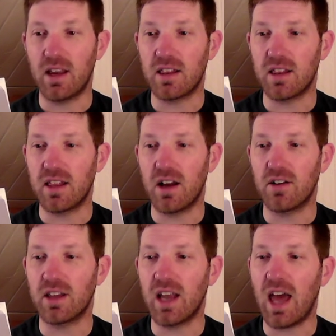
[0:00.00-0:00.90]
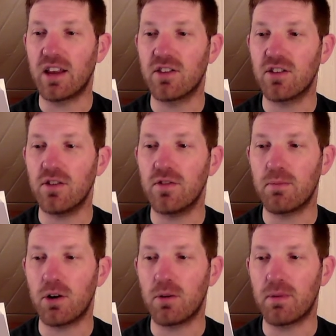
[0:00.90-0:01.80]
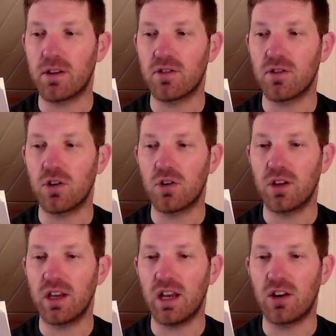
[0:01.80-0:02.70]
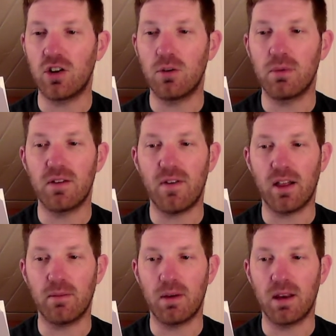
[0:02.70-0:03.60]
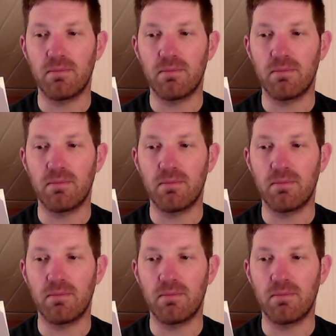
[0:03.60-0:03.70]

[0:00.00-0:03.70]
necessarily, and it serves a purpose early in human development.